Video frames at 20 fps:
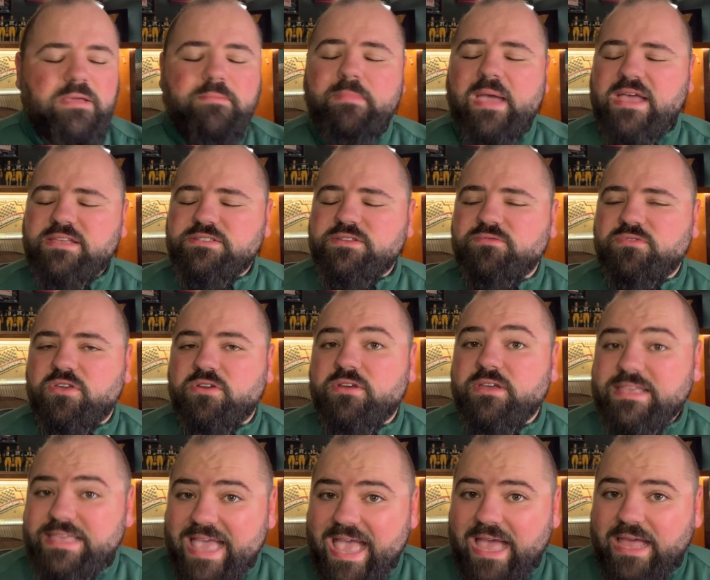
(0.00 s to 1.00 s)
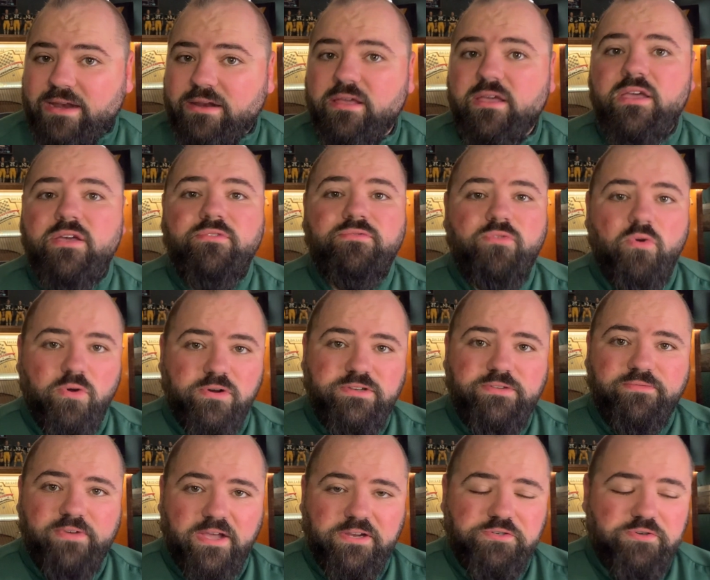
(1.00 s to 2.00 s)
a massive year again for
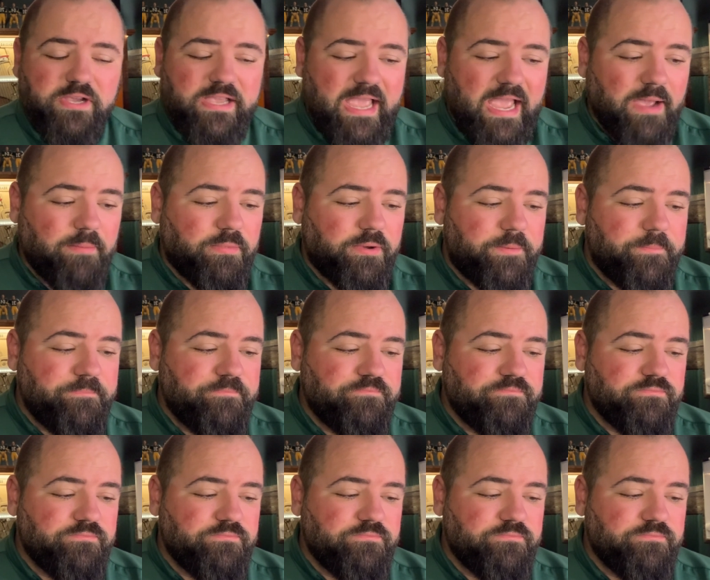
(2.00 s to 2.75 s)
Devondre Campbell.